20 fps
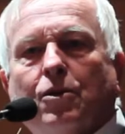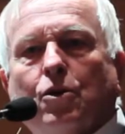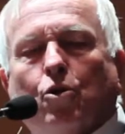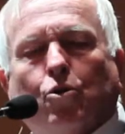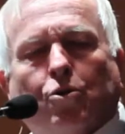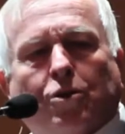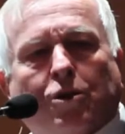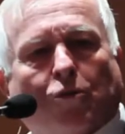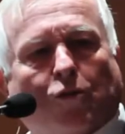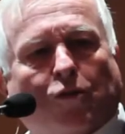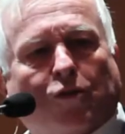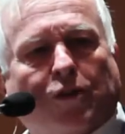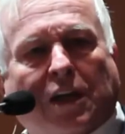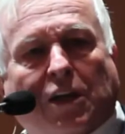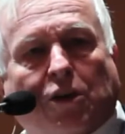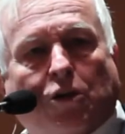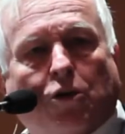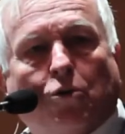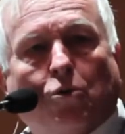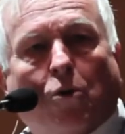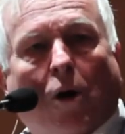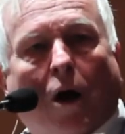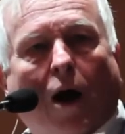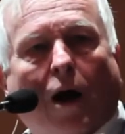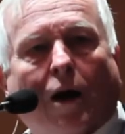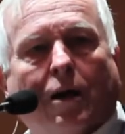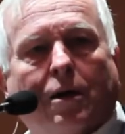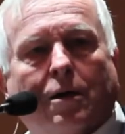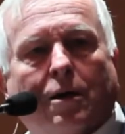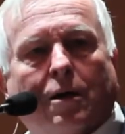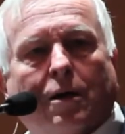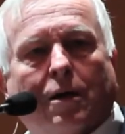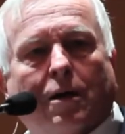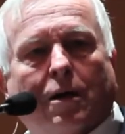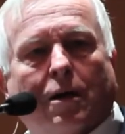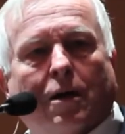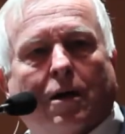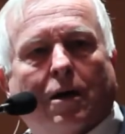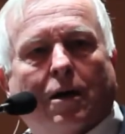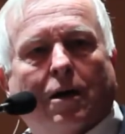Who do you think you are?
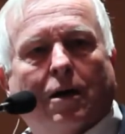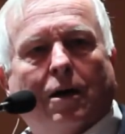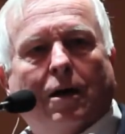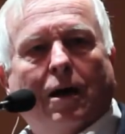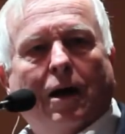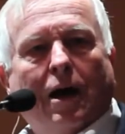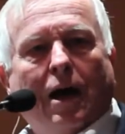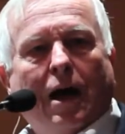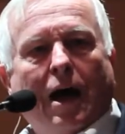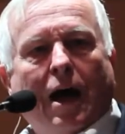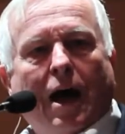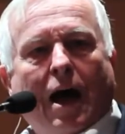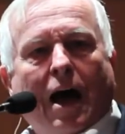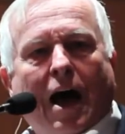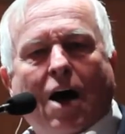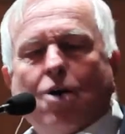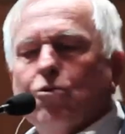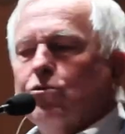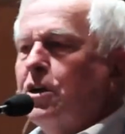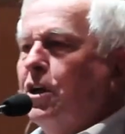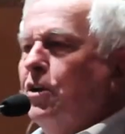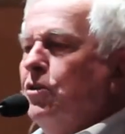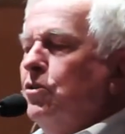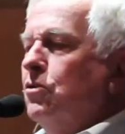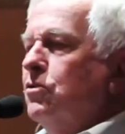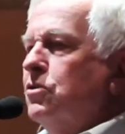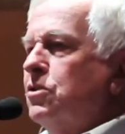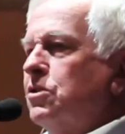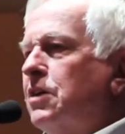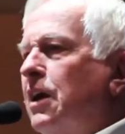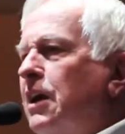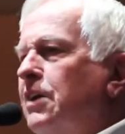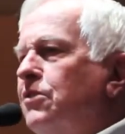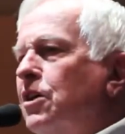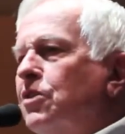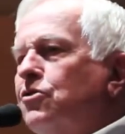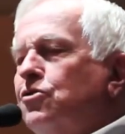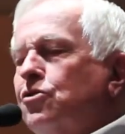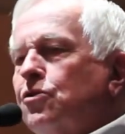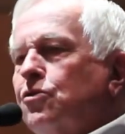How can you say
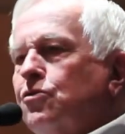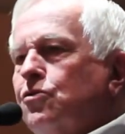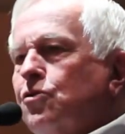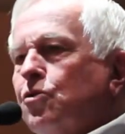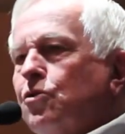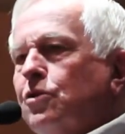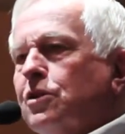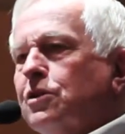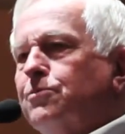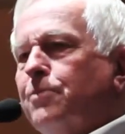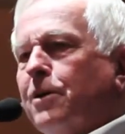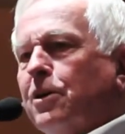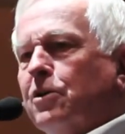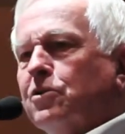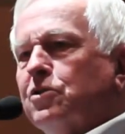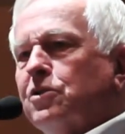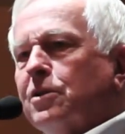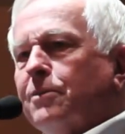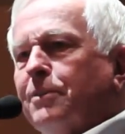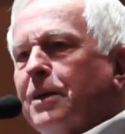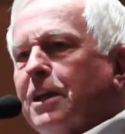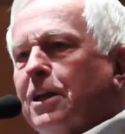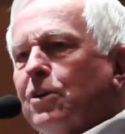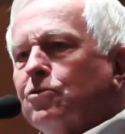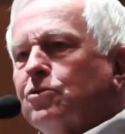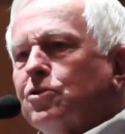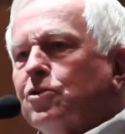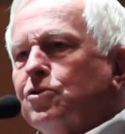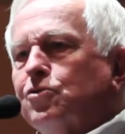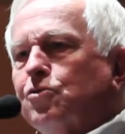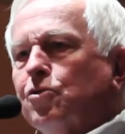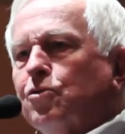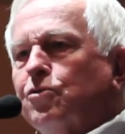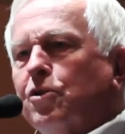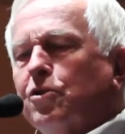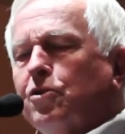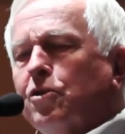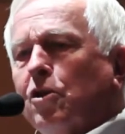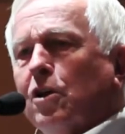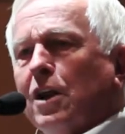that your truth is better than somebody else's
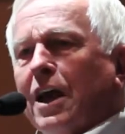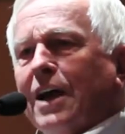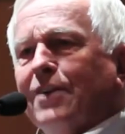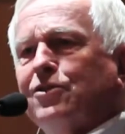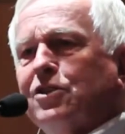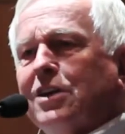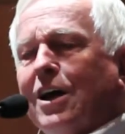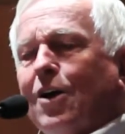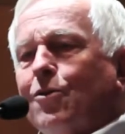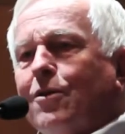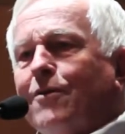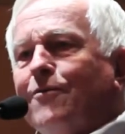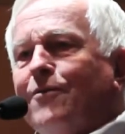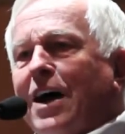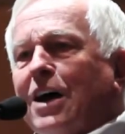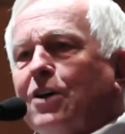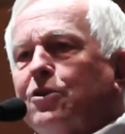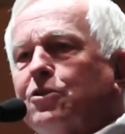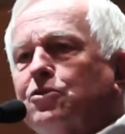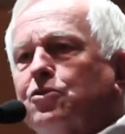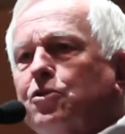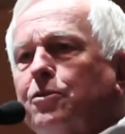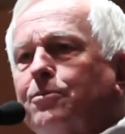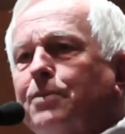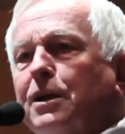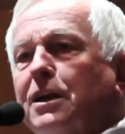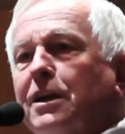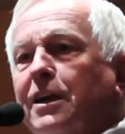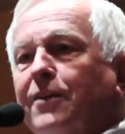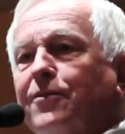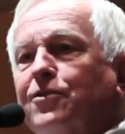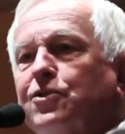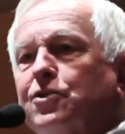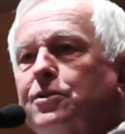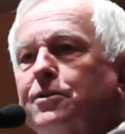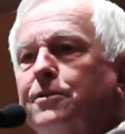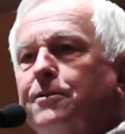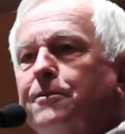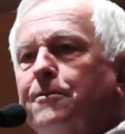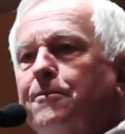truth, or your lifestyle or values or
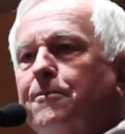beliefs?